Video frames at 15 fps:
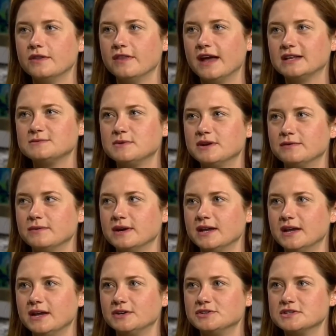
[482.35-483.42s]
and that's been a
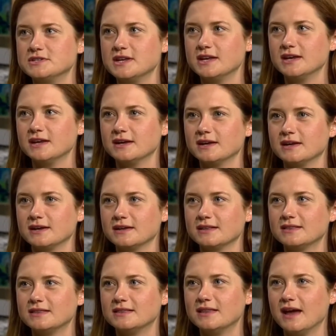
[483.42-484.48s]
really interesting
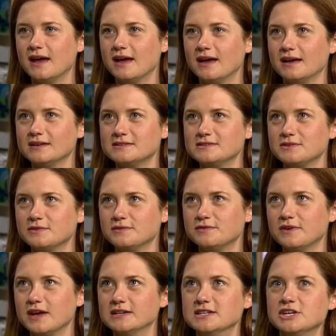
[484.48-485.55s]
sort
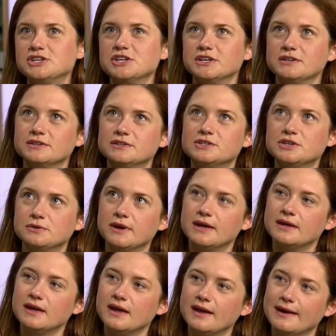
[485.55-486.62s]
of addition to it.